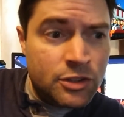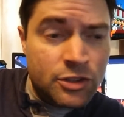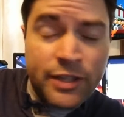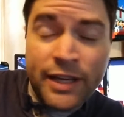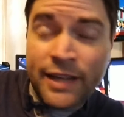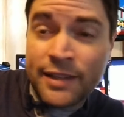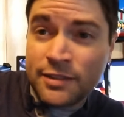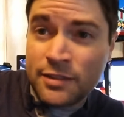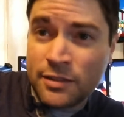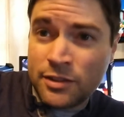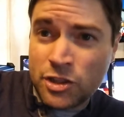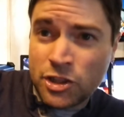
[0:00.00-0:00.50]

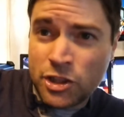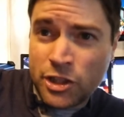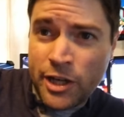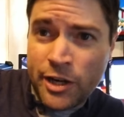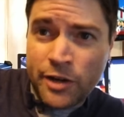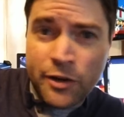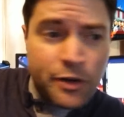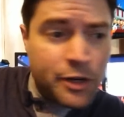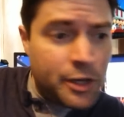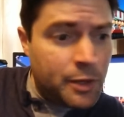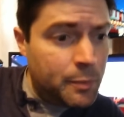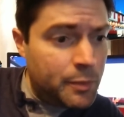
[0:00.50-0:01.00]
test the
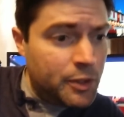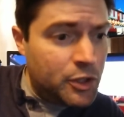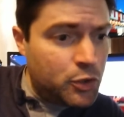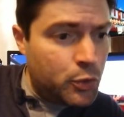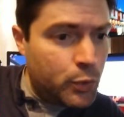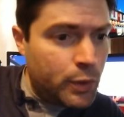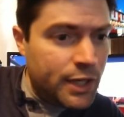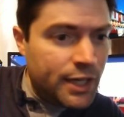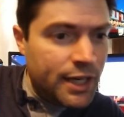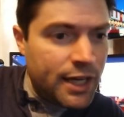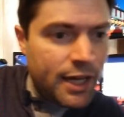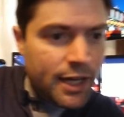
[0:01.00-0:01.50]
sharing
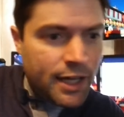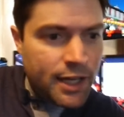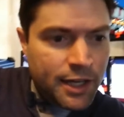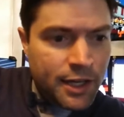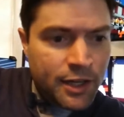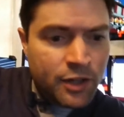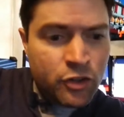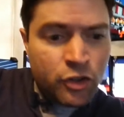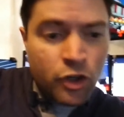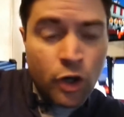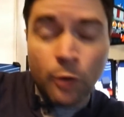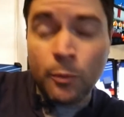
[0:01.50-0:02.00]
between
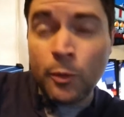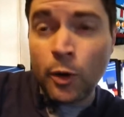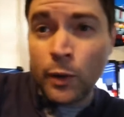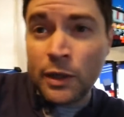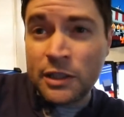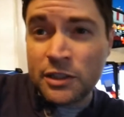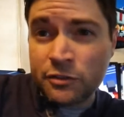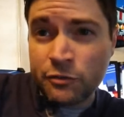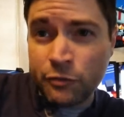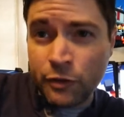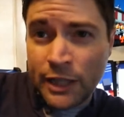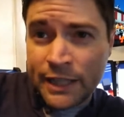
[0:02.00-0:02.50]
a Chrome
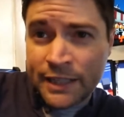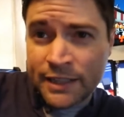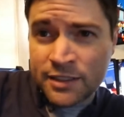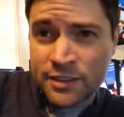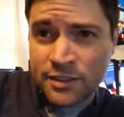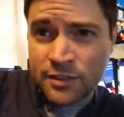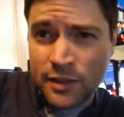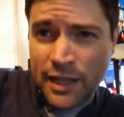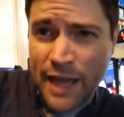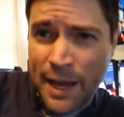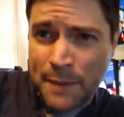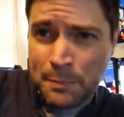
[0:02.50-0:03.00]
OS
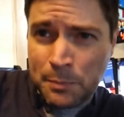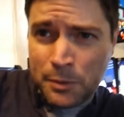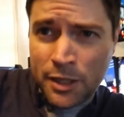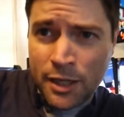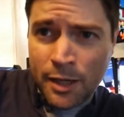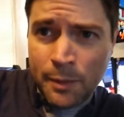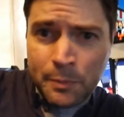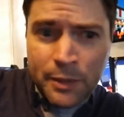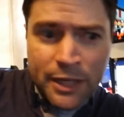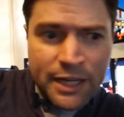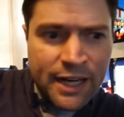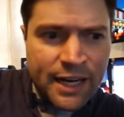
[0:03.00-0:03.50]
Flex
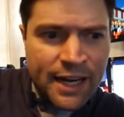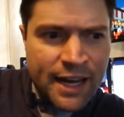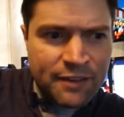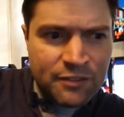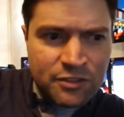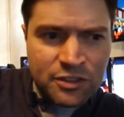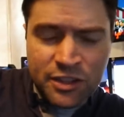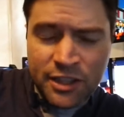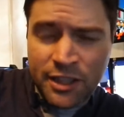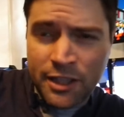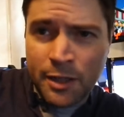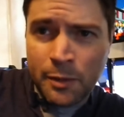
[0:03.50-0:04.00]
laptop that I
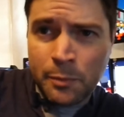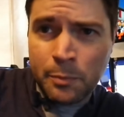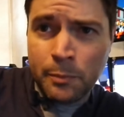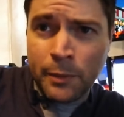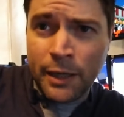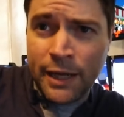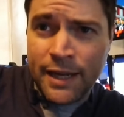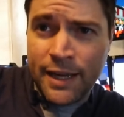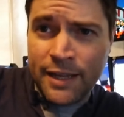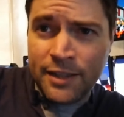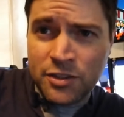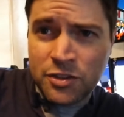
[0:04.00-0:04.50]
have set up,
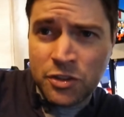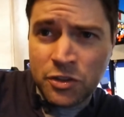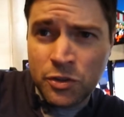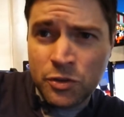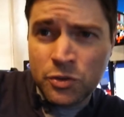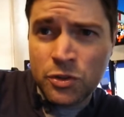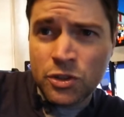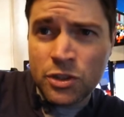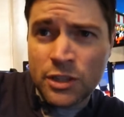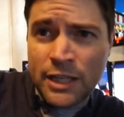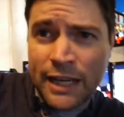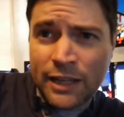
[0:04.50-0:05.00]
my
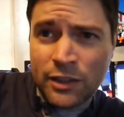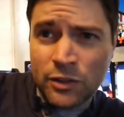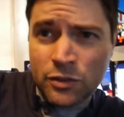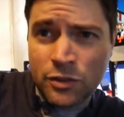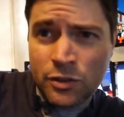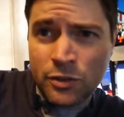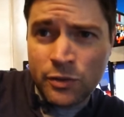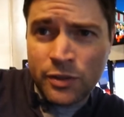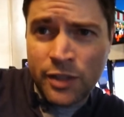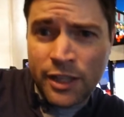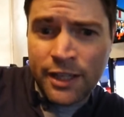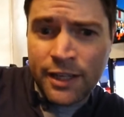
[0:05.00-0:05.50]
Asus
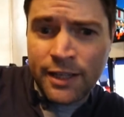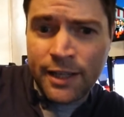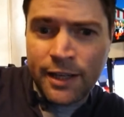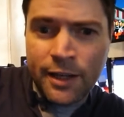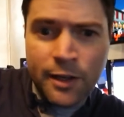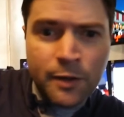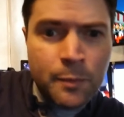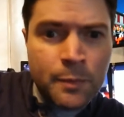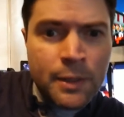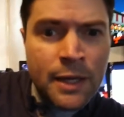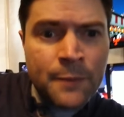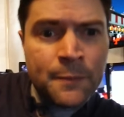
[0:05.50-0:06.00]

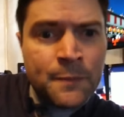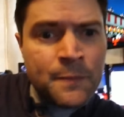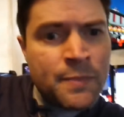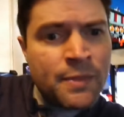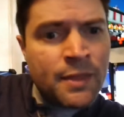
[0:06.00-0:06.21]
L210M,